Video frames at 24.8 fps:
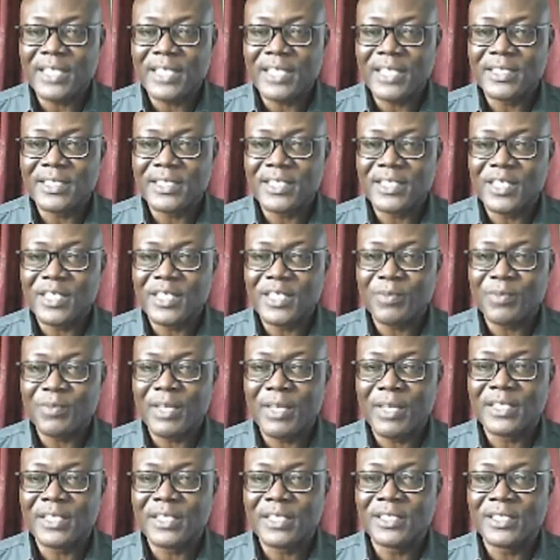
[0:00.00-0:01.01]
As it's
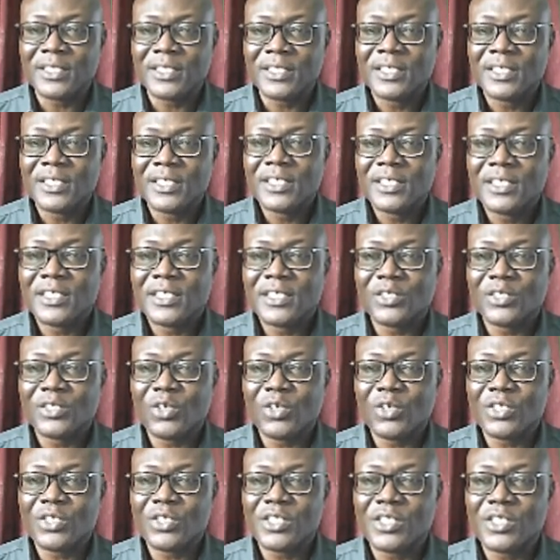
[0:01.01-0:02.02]
expanding, it
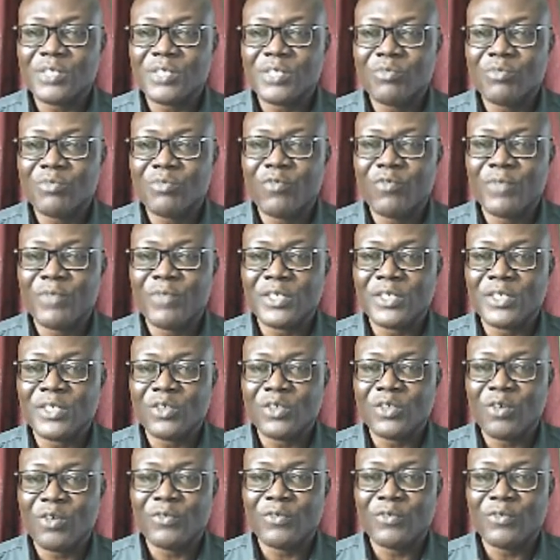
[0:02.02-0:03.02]
causes the movement
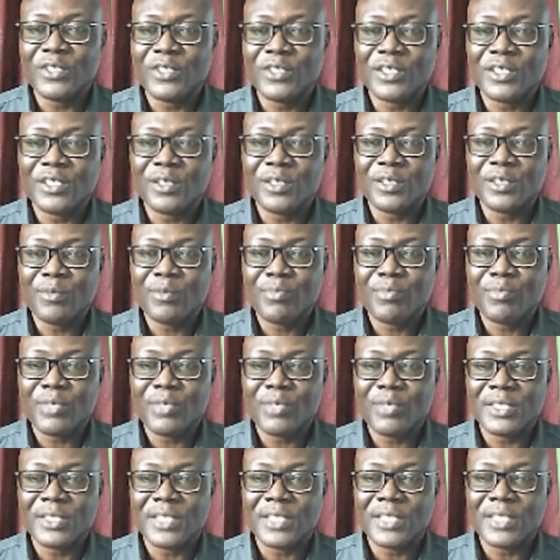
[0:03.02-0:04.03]
of the
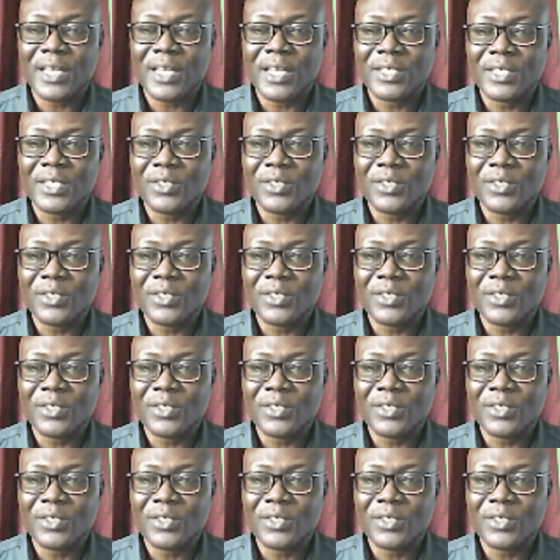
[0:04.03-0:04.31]
pointer.